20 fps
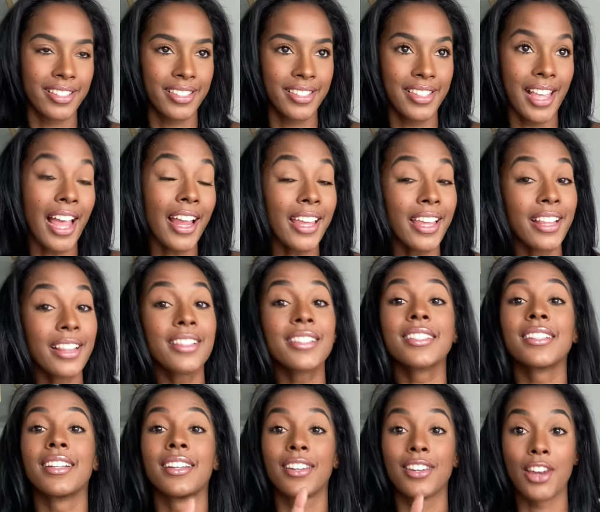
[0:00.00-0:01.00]
Second
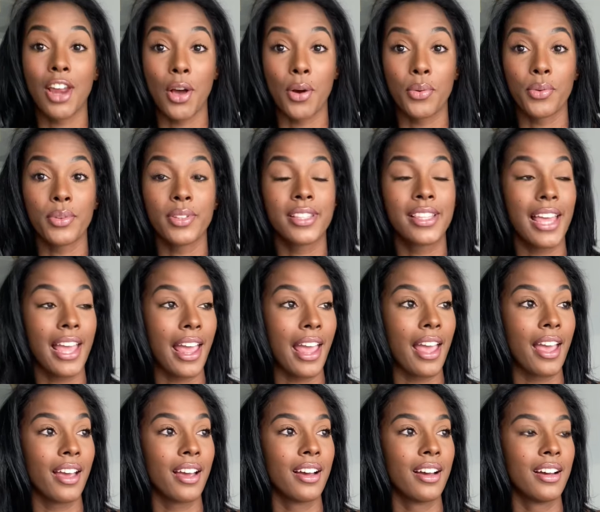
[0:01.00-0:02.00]
note
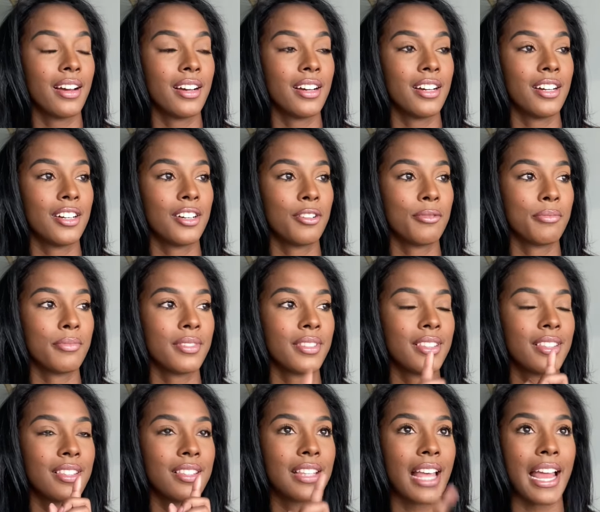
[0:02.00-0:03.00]
comment
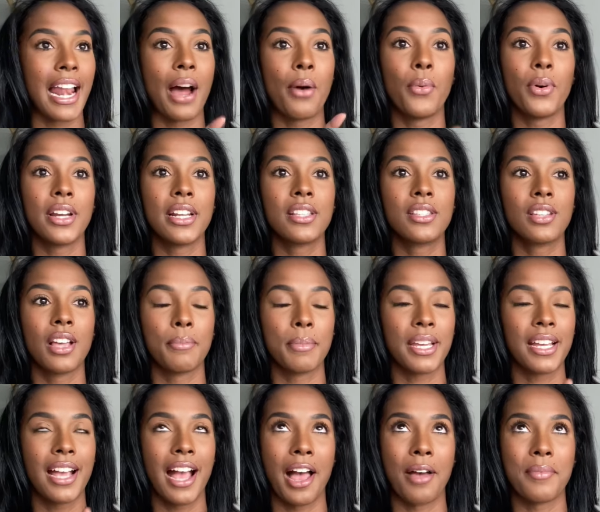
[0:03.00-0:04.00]
that I wanted
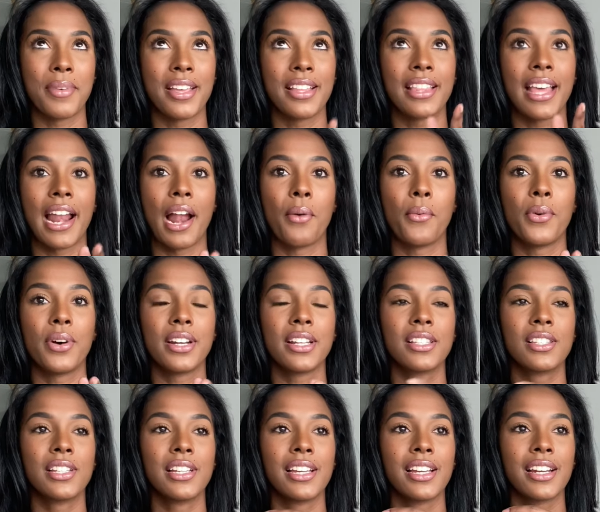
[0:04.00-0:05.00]

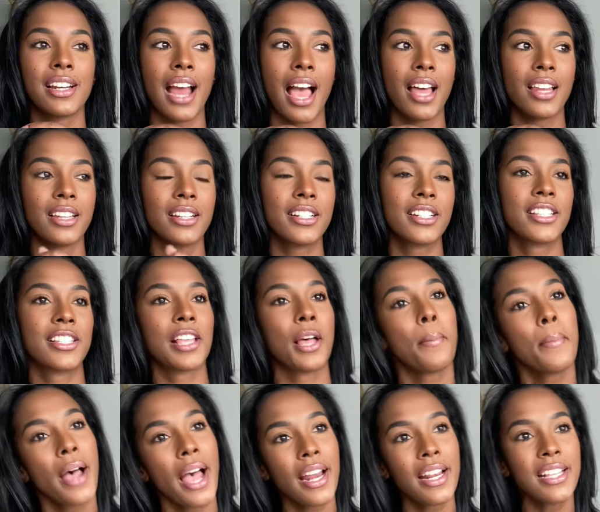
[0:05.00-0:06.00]
to acknowledge.
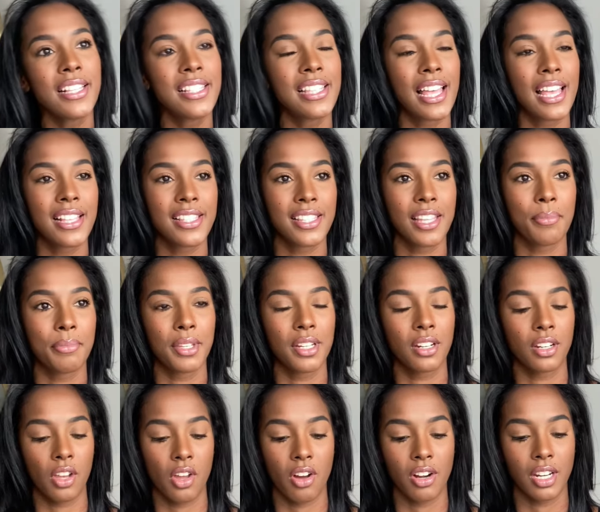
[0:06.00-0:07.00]
Somebody said something
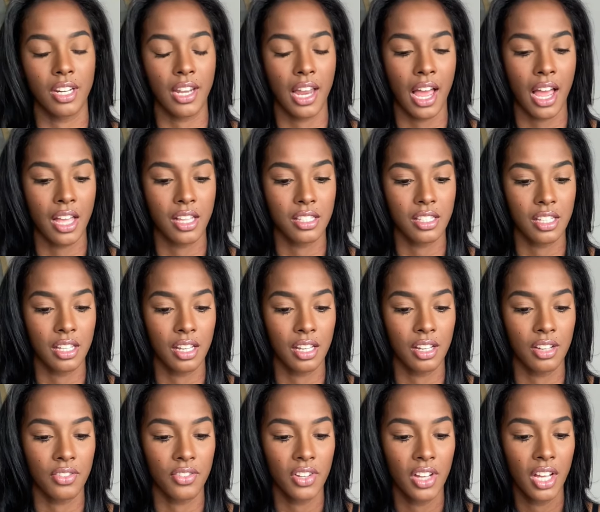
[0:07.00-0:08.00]
along the lines
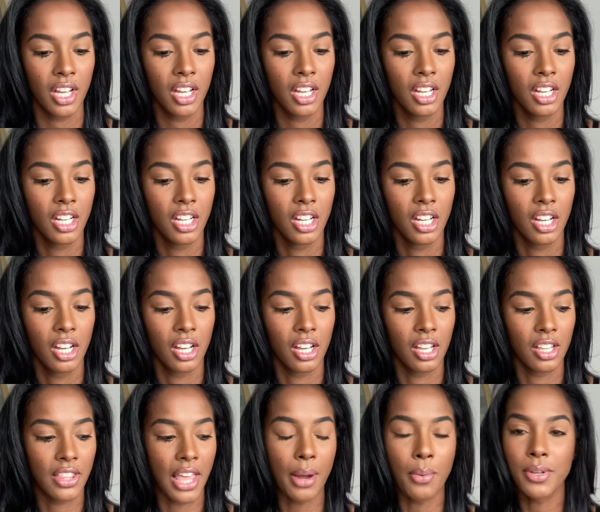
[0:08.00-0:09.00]
of,
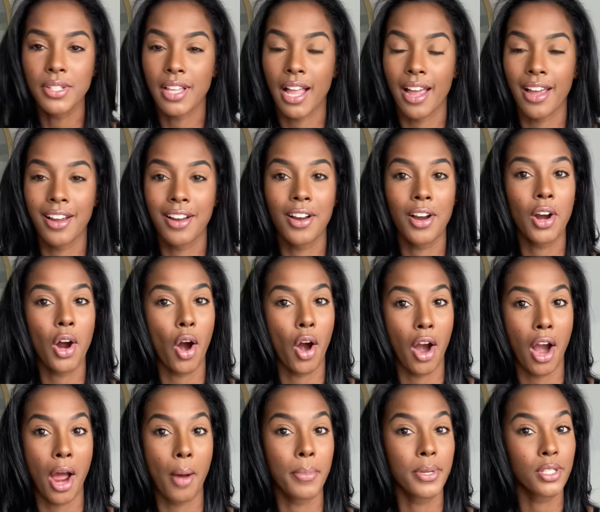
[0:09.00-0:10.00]
they was like,
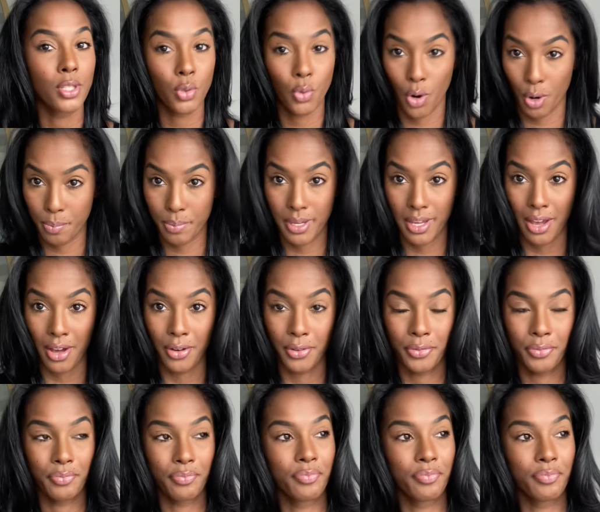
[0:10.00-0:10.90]
Carl, I'm a Scorpio.